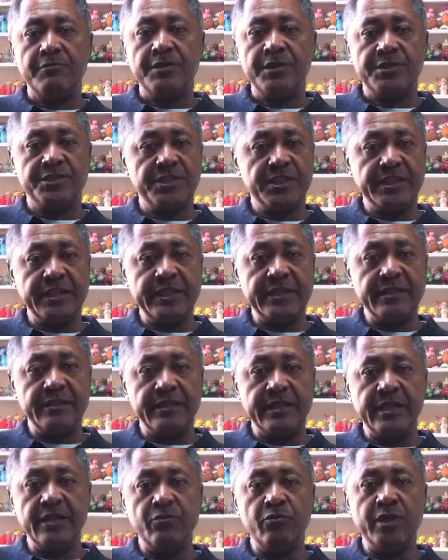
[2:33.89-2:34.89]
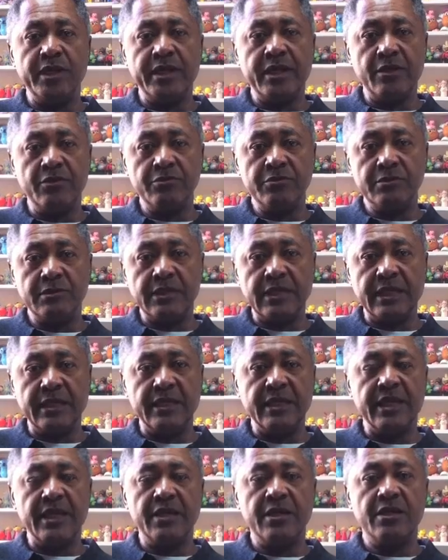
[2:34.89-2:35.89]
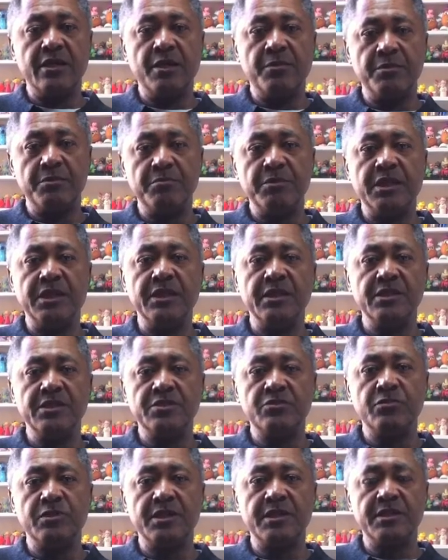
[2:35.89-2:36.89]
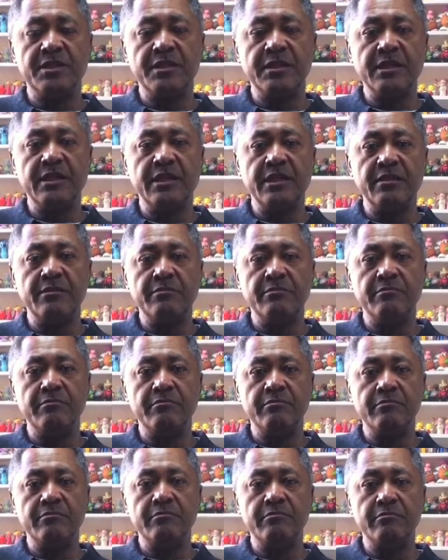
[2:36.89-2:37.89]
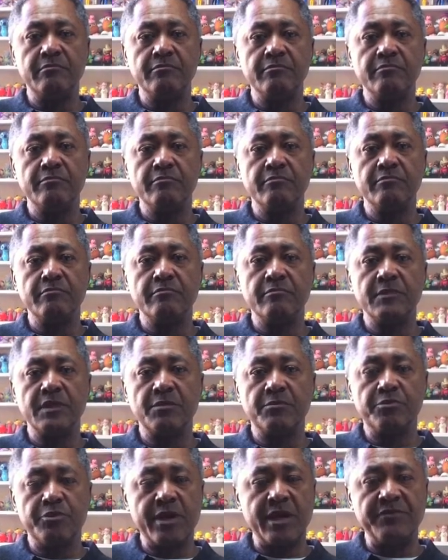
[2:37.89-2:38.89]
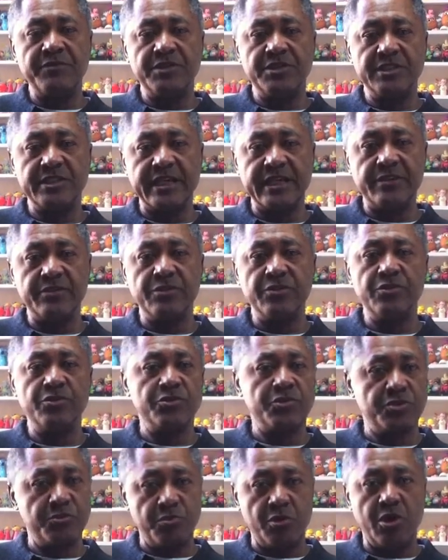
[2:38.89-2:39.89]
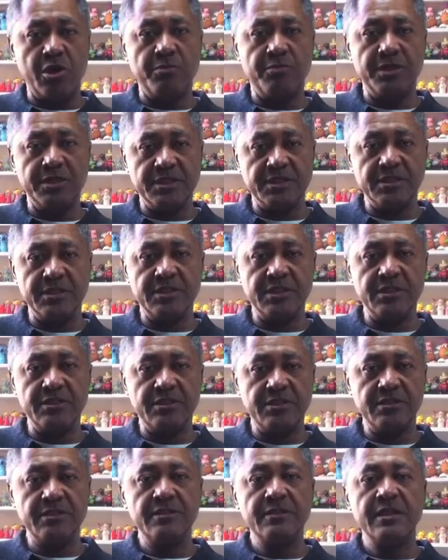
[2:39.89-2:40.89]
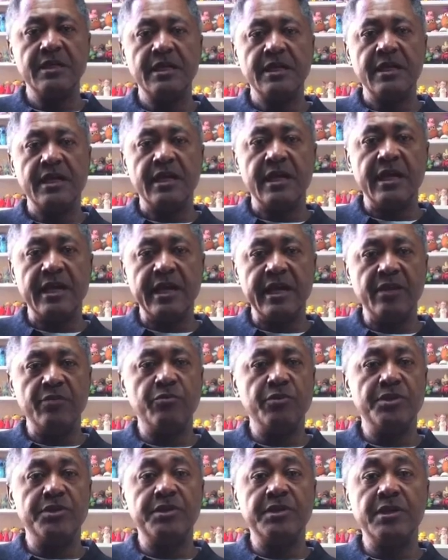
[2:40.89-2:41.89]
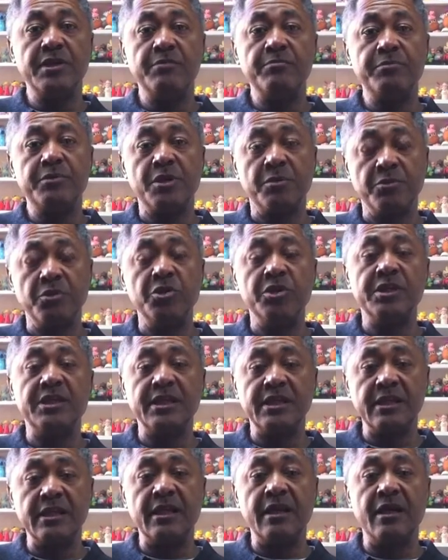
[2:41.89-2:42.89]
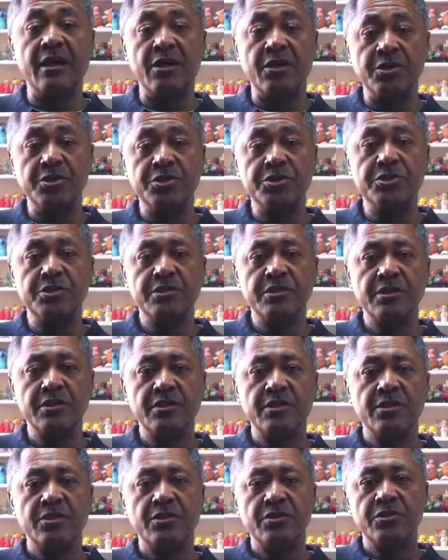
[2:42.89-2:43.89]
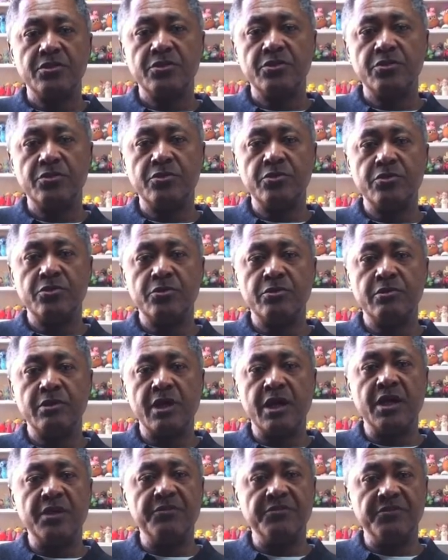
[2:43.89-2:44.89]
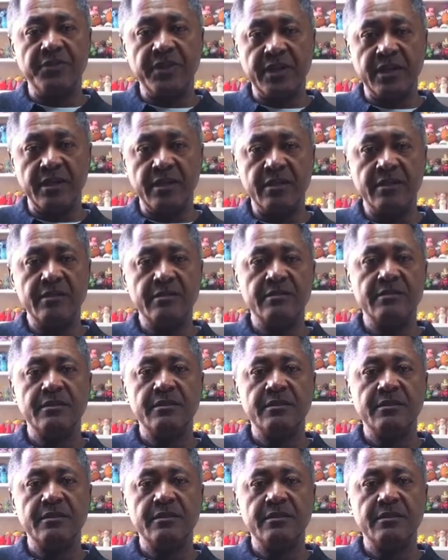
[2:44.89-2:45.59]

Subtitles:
The city then went out and had a couple meetings with the private sector, the small businesses, and with the community at large to unveil